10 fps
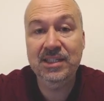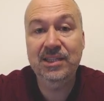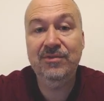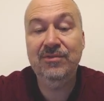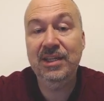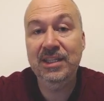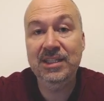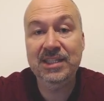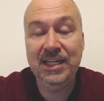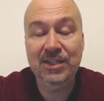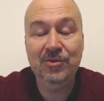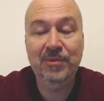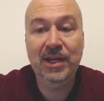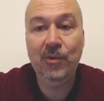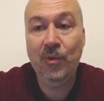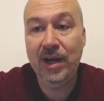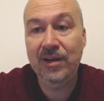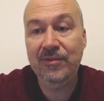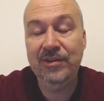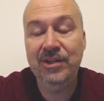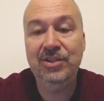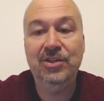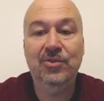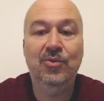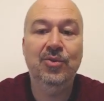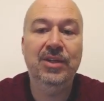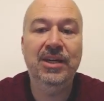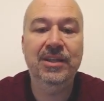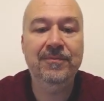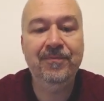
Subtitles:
if they decide to play one variation or the other.